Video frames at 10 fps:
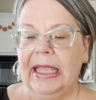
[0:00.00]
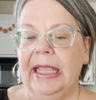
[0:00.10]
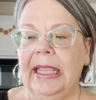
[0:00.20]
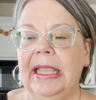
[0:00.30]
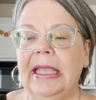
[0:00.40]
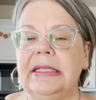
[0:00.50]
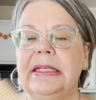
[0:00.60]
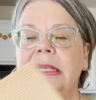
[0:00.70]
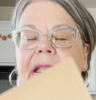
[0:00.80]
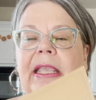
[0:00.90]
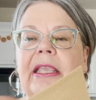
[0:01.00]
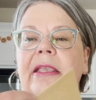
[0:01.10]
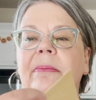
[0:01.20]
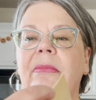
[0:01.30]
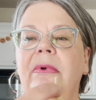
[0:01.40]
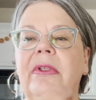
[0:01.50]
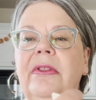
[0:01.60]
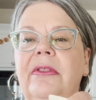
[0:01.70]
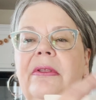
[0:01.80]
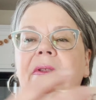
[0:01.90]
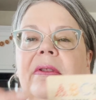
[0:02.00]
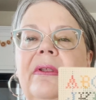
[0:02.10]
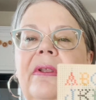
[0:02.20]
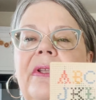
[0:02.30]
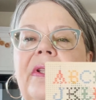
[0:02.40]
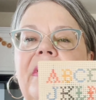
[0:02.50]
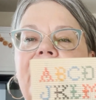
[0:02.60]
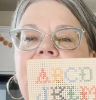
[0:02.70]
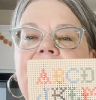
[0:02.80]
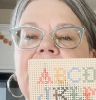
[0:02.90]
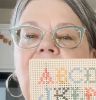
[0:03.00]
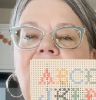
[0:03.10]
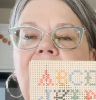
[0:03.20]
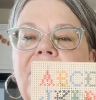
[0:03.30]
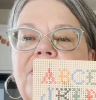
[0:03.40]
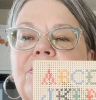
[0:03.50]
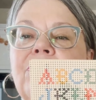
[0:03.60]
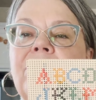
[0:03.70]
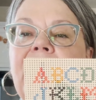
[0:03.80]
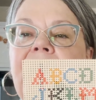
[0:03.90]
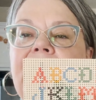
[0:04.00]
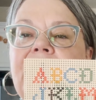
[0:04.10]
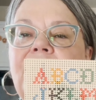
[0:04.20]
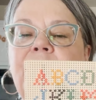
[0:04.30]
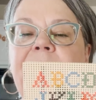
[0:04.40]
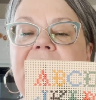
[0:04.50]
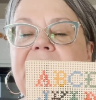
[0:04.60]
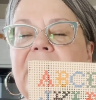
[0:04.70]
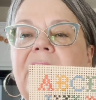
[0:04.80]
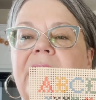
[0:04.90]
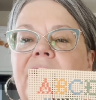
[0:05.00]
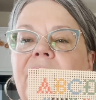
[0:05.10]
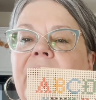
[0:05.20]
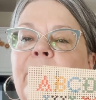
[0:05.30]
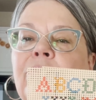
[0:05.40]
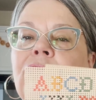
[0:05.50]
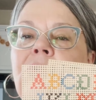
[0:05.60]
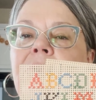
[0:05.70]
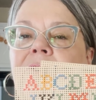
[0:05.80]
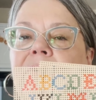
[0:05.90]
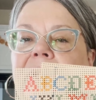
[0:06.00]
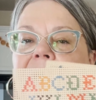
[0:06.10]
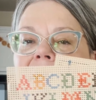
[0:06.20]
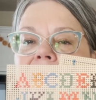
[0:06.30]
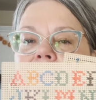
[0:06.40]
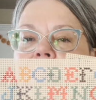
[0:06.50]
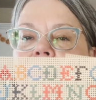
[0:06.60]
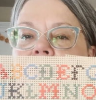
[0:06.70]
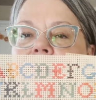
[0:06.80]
And it came with these cards ready to basically you're embroidering on them